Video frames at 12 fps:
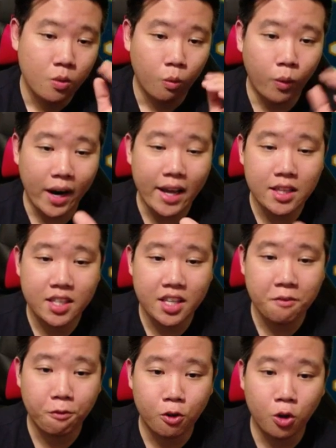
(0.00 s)
What I did
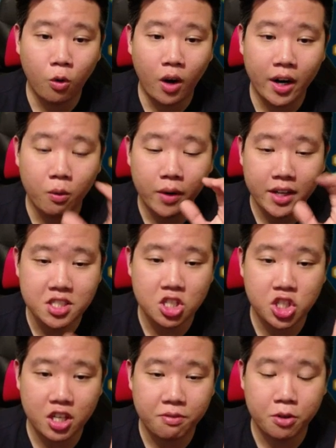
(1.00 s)
for Lohar and what I
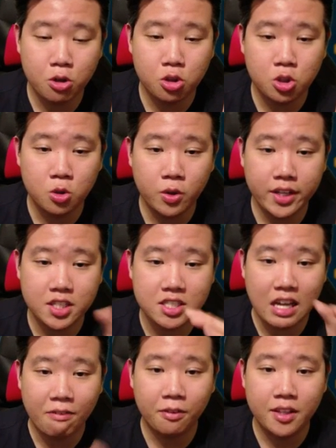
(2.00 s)
suggest for you to do is
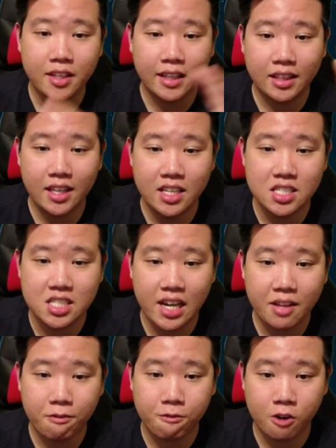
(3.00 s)
definitely get the
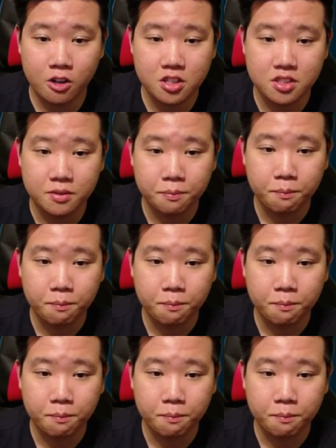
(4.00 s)
insight first,